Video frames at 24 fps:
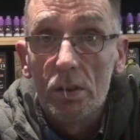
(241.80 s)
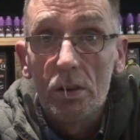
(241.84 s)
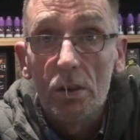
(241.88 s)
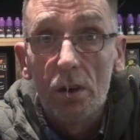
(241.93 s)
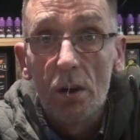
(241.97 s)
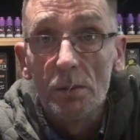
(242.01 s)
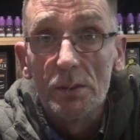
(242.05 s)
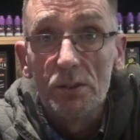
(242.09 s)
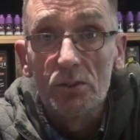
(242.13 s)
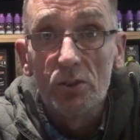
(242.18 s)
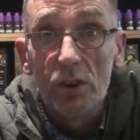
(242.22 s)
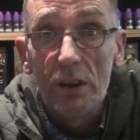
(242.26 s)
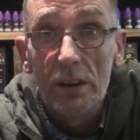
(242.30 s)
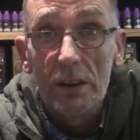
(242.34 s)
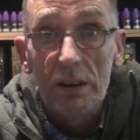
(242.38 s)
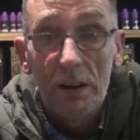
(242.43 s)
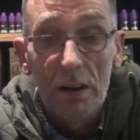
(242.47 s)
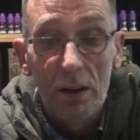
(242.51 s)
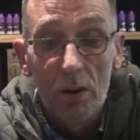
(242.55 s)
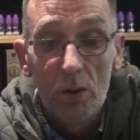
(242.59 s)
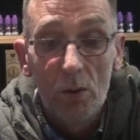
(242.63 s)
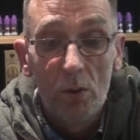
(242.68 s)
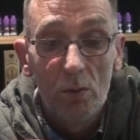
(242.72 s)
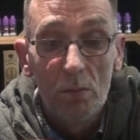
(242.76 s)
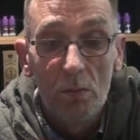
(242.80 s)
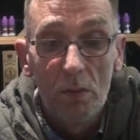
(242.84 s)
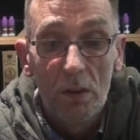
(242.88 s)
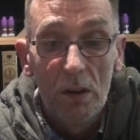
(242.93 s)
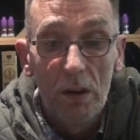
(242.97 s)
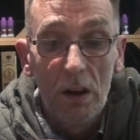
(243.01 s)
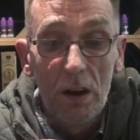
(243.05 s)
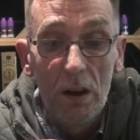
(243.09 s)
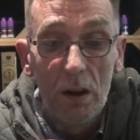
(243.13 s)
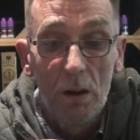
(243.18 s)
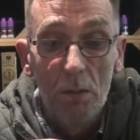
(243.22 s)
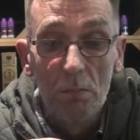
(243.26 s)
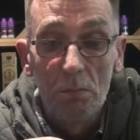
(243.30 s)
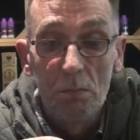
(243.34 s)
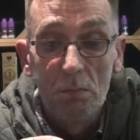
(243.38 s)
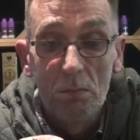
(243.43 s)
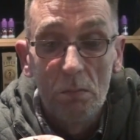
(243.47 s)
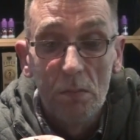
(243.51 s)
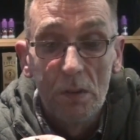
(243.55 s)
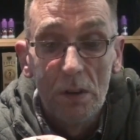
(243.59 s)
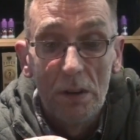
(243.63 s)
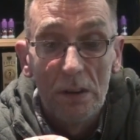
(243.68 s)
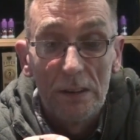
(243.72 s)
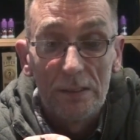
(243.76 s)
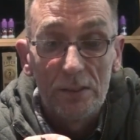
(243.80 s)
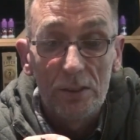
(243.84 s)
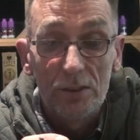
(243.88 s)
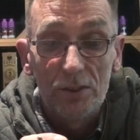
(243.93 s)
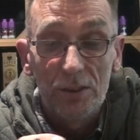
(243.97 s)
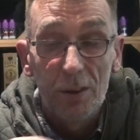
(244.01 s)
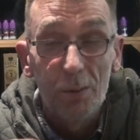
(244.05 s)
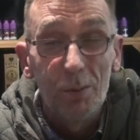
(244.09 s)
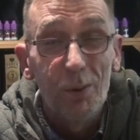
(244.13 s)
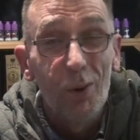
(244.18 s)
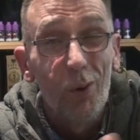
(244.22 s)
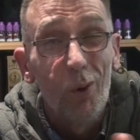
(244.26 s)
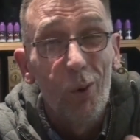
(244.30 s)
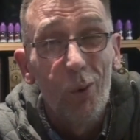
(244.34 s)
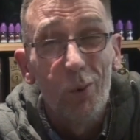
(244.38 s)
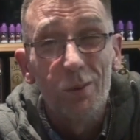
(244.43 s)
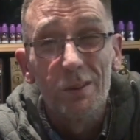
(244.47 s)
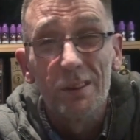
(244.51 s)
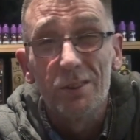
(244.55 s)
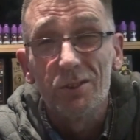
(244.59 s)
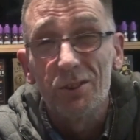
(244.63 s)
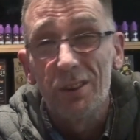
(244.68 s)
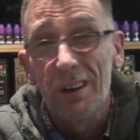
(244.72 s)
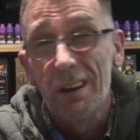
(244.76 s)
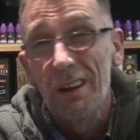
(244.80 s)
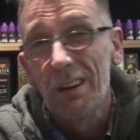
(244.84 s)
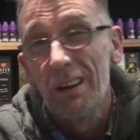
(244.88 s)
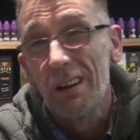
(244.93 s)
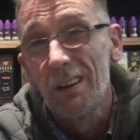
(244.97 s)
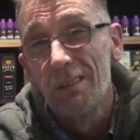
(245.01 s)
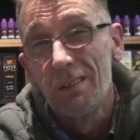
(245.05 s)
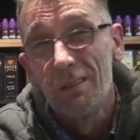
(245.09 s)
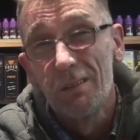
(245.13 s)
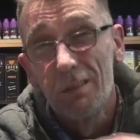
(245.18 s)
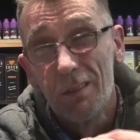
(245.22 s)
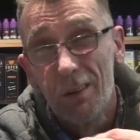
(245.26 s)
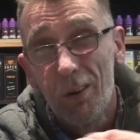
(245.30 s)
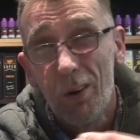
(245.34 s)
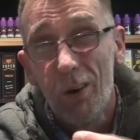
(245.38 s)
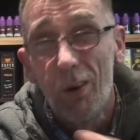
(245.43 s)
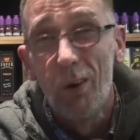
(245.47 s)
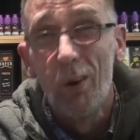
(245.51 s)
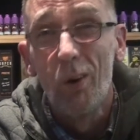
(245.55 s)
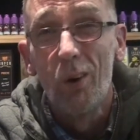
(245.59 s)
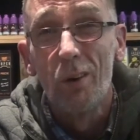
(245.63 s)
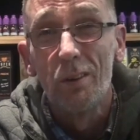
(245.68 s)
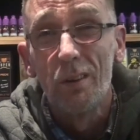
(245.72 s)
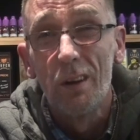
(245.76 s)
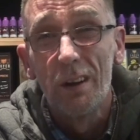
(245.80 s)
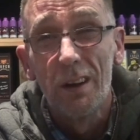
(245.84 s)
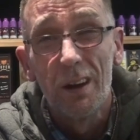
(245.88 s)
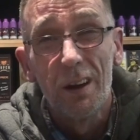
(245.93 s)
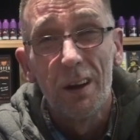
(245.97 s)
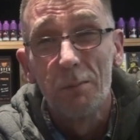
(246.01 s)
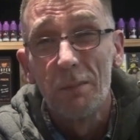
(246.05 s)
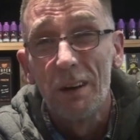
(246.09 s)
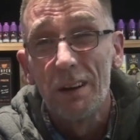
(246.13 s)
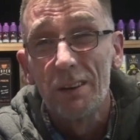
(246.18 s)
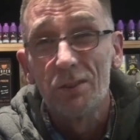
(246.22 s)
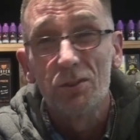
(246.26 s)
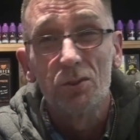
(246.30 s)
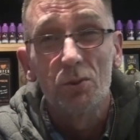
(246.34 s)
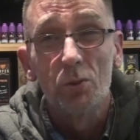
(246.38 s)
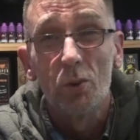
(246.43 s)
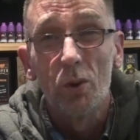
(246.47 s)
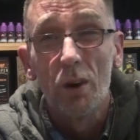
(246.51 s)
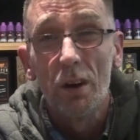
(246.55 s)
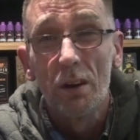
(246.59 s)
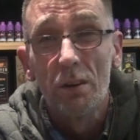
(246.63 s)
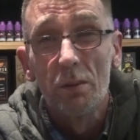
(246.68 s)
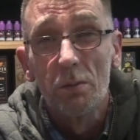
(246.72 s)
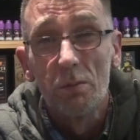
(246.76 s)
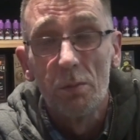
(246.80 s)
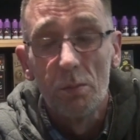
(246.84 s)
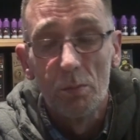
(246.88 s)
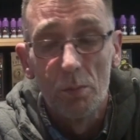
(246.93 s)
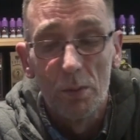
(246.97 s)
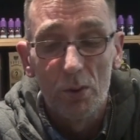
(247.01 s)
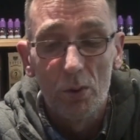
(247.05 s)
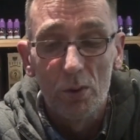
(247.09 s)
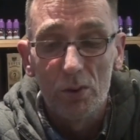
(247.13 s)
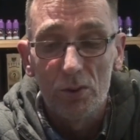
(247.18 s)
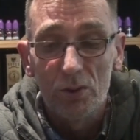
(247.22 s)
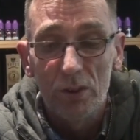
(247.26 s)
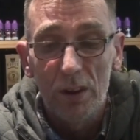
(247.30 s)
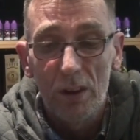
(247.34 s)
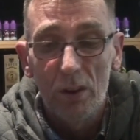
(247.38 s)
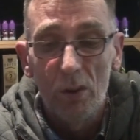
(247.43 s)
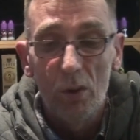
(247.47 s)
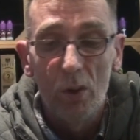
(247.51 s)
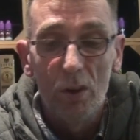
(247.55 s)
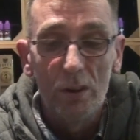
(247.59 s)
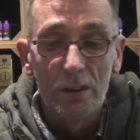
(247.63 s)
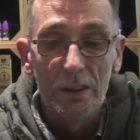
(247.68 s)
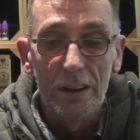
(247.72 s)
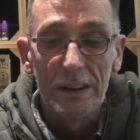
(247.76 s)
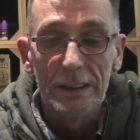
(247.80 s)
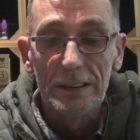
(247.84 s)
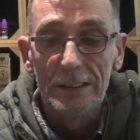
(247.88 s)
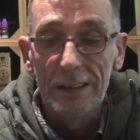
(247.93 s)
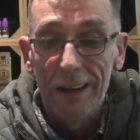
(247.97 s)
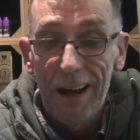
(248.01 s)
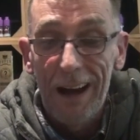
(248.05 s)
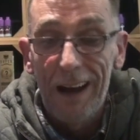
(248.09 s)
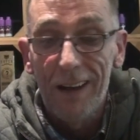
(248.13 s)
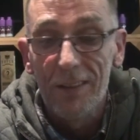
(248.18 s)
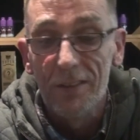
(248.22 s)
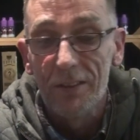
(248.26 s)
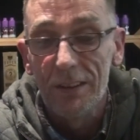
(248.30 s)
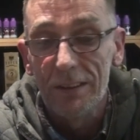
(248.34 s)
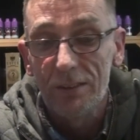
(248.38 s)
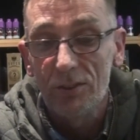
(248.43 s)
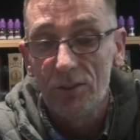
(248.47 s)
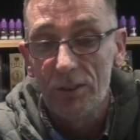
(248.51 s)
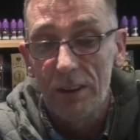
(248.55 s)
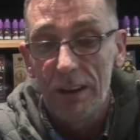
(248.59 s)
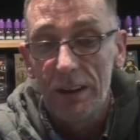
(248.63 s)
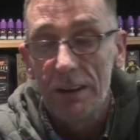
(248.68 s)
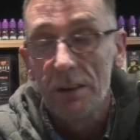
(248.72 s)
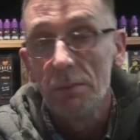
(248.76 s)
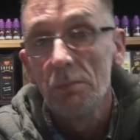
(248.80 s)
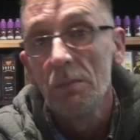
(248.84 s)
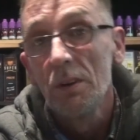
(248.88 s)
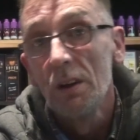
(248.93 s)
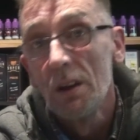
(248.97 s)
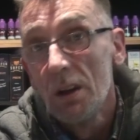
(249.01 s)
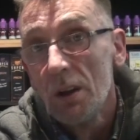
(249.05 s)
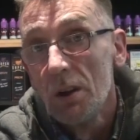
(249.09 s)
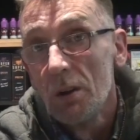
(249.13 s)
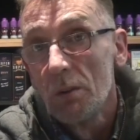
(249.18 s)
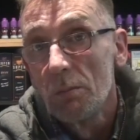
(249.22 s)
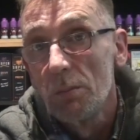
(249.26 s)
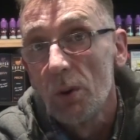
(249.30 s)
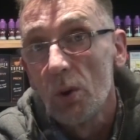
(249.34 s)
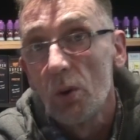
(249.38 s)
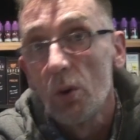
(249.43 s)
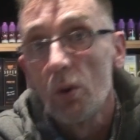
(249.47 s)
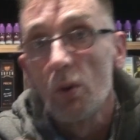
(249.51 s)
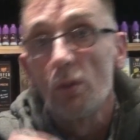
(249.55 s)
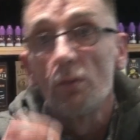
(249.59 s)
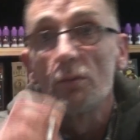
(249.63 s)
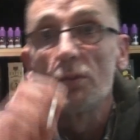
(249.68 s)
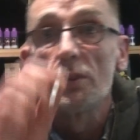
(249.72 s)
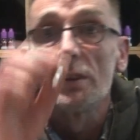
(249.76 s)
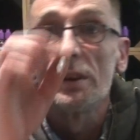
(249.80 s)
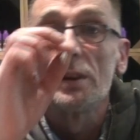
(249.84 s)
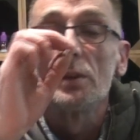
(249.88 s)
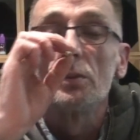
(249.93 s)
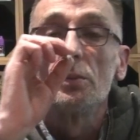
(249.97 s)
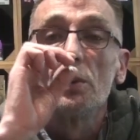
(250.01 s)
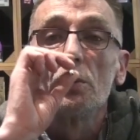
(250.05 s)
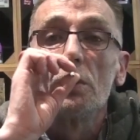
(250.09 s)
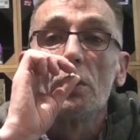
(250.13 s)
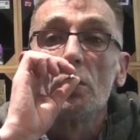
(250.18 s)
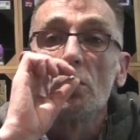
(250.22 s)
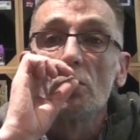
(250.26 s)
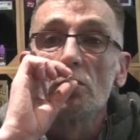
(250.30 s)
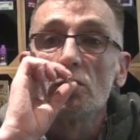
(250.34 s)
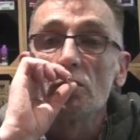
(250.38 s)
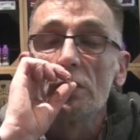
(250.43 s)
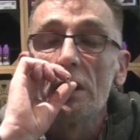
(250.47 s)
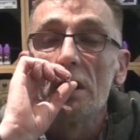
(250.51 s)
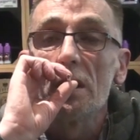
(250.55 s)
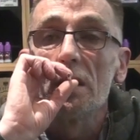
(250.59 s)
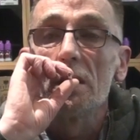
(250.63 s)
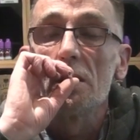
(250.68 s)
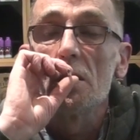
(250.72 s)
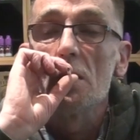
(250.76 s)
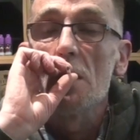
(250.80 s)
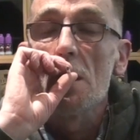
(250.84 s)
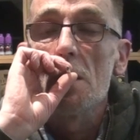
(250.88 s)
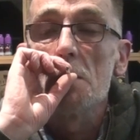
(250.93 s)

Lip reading: and check it out. As I say, we only sell it in store. We don't sell it online at this time, but hopefully we will start.